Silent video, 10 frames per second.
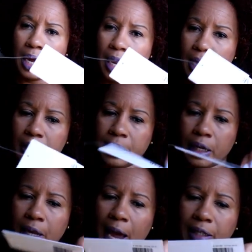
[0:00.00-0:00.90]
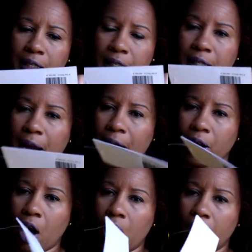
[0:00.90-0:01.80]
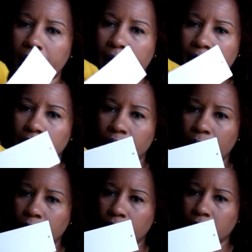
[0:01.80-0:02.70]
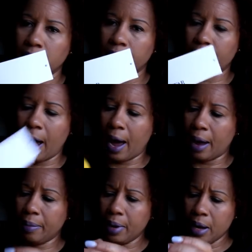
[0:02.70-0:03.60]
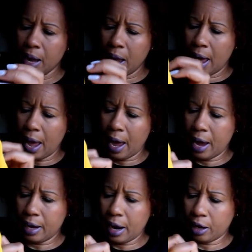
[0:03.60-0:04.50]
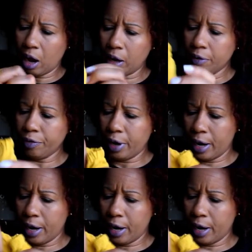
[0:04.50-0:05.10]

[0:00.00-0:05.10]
It still has its tag on and it's from Just Fab. And I got it for